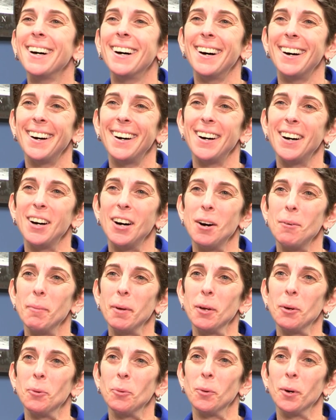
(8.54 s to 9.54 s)

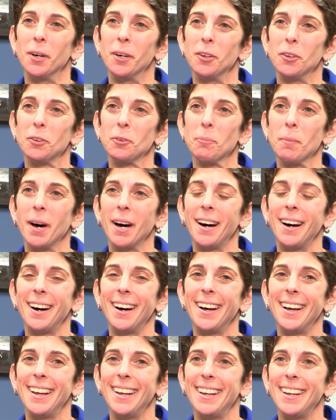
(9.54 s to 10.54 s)
It was
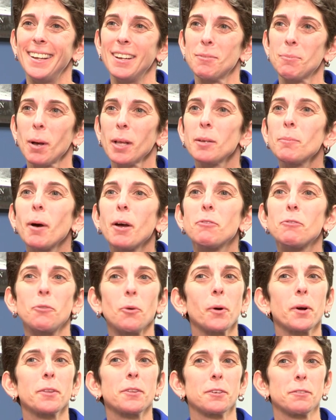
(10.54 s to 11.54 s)
probably my
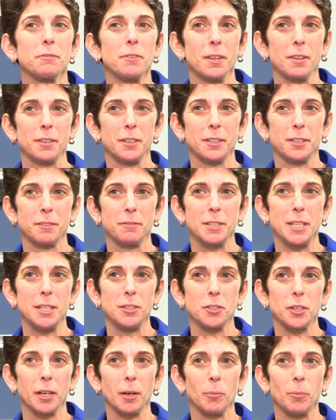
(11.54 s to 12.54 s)
fourth or fifth year of
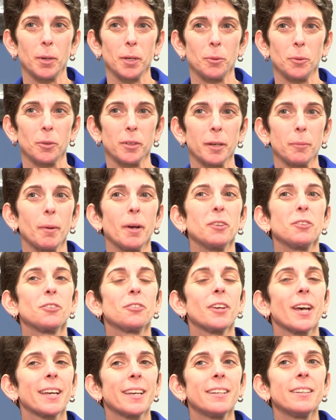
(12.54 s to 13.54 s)
teaching, but it was like my
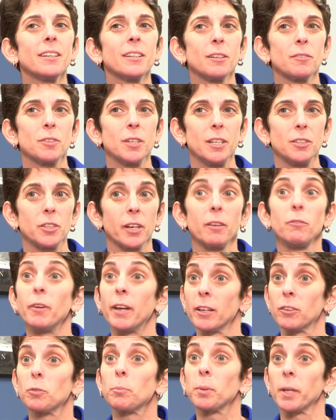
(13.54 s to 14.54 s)
second year of teaching
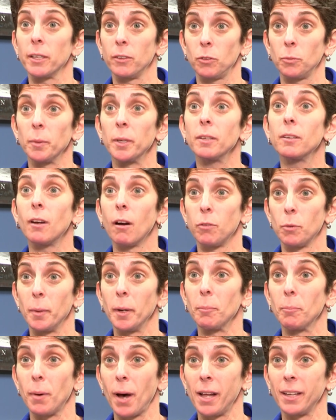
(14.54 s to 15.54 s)
advanced placement,
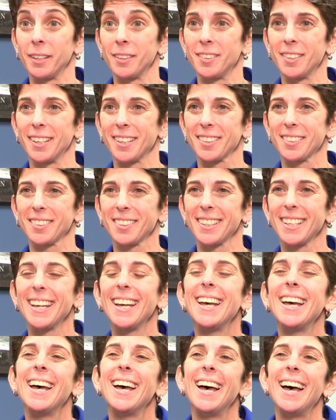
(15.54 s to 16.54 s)
government and politics.
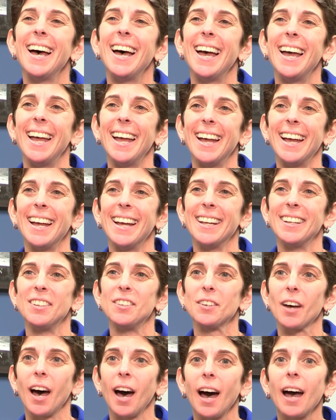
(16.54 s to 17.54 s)

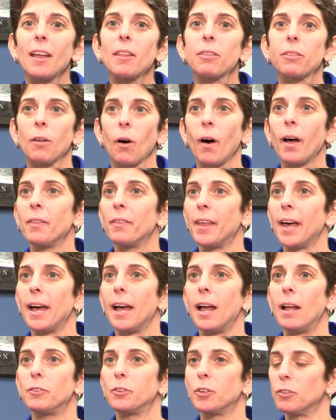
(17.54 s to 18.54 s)
And I thought
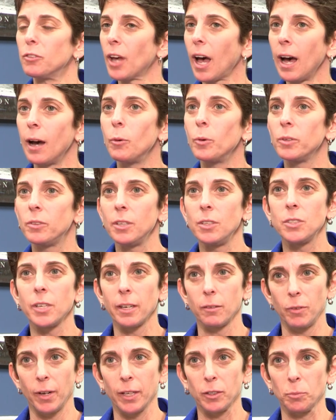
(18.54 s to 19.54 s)
that since I was
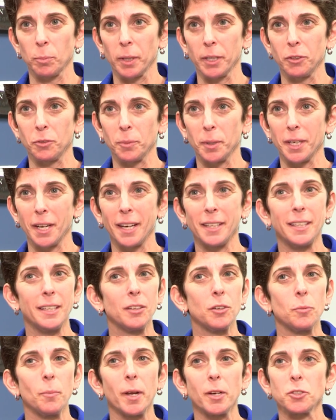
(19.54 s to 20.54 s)
teaching advanced placement, I
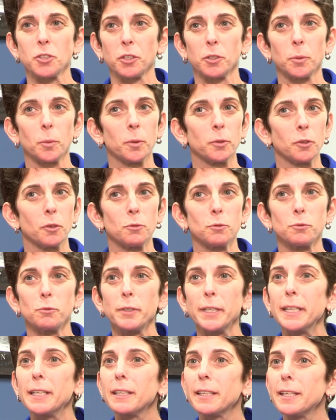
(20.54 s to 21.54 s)
needed to make sure it was a
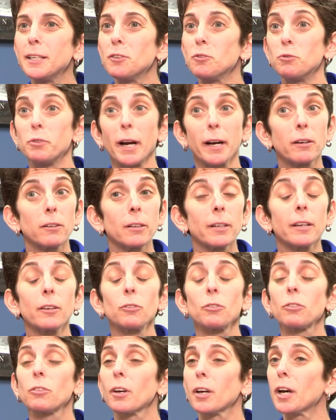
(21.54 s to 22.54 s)
really
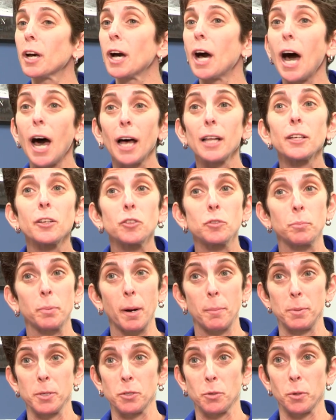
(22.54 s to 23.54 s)
rigorous college
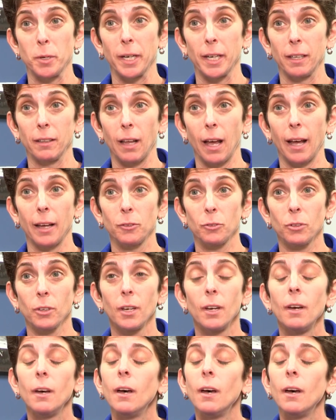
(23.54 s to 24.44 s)
preparatory class.